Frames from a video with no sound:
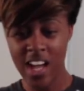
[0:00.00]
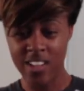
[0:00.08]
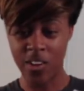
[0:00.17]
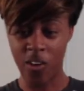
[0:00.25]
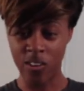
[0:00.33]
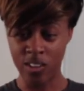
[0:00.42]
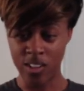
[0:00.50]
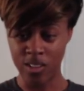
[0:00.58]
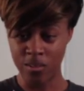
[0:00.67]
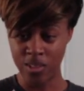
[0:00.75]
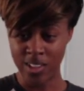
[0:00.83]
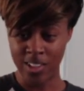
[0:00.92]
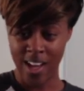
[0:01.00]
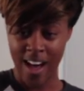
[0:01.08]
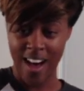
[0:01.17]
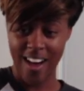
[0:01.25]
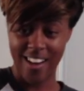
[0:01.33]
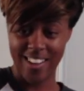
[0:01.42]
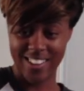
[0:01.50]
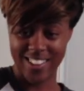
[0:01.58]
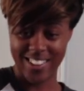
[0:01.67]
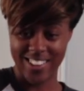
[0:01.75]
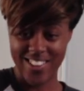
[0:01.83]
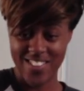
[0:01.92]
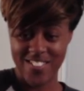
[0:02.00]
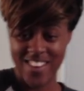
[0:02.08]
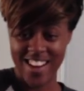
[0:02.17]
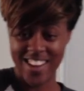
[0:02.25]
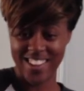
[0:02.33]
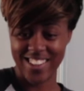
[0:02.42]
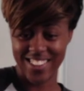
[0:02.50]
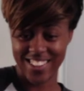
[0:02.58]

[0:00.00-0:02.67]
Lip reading: Don't leave me out in the rain.